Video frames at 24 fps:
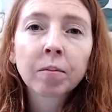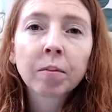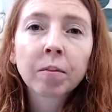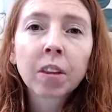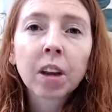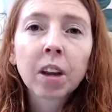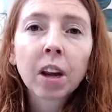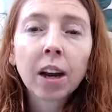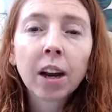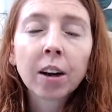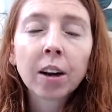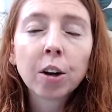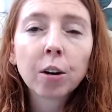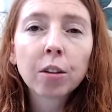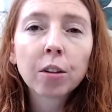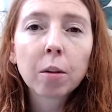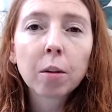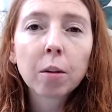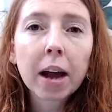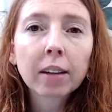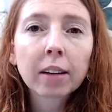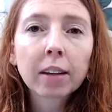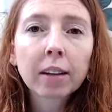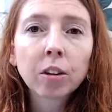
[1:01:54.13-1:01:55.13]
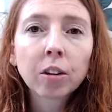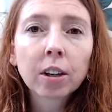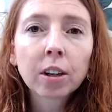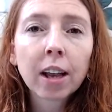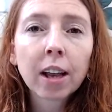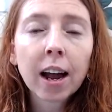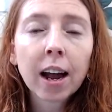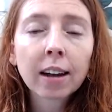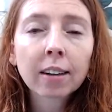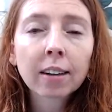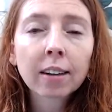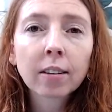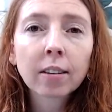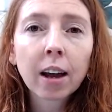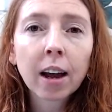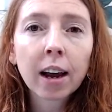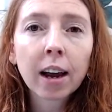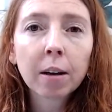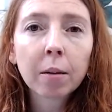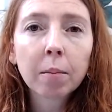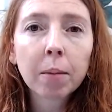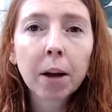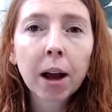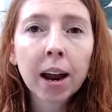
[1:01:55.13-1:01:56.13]
I know in the master class,
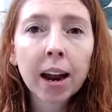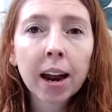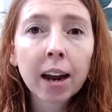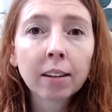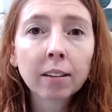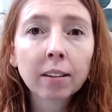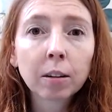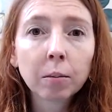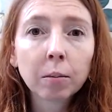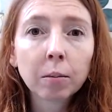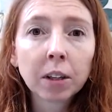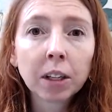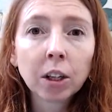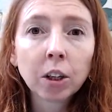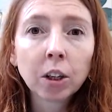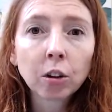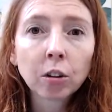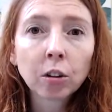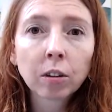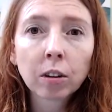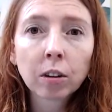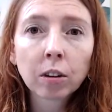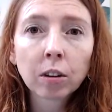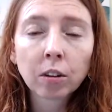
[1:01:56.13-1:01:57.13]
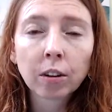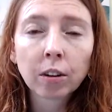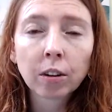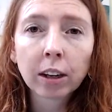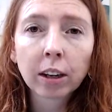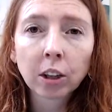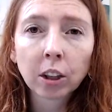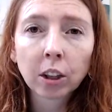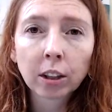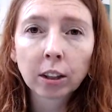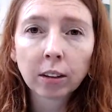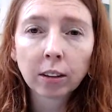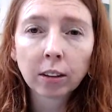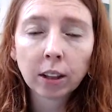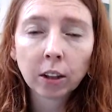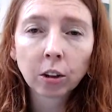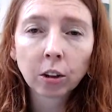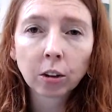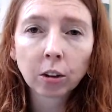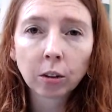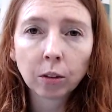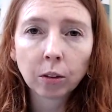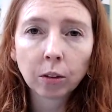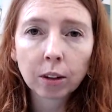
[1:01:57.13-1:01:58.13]
I had some teachers, and there's actually a
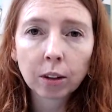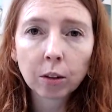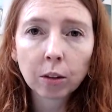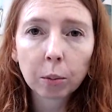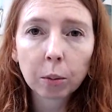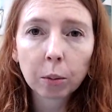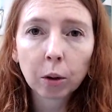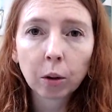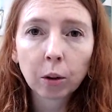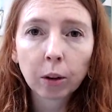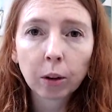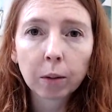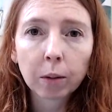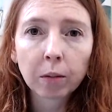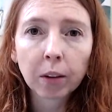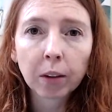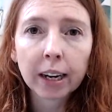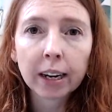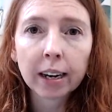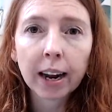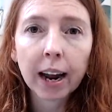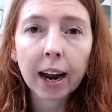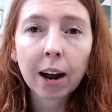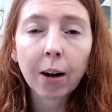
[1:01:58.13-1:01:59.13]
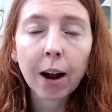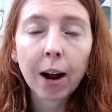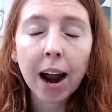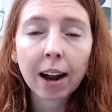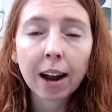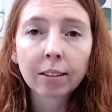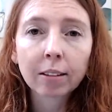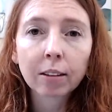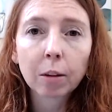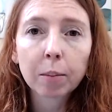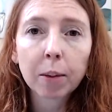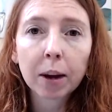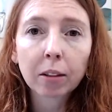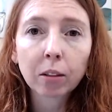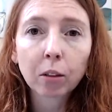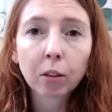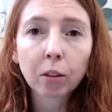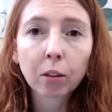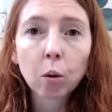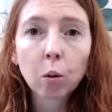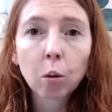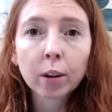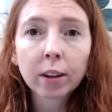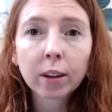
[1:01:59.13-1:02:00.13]
teacher who's in the program right now ask about the
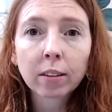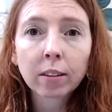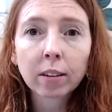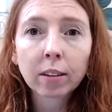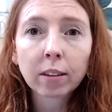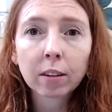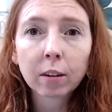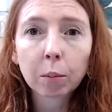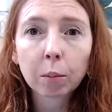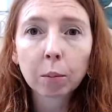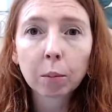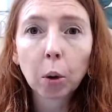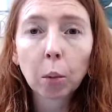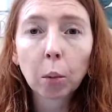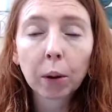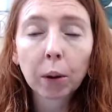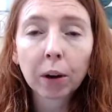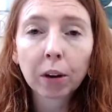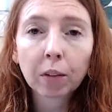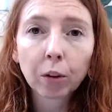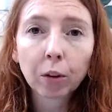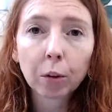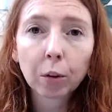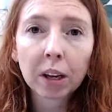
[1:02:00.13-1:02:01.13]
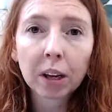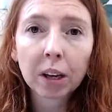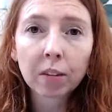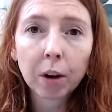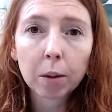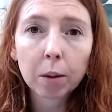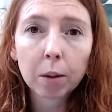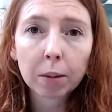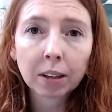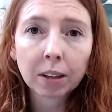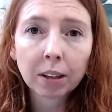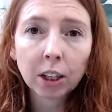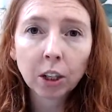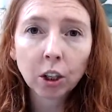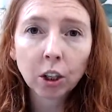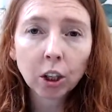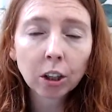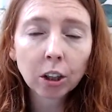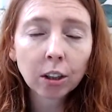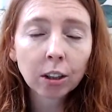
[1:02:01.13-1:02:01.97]
course. Is it appropriate for me if I'm a teacher?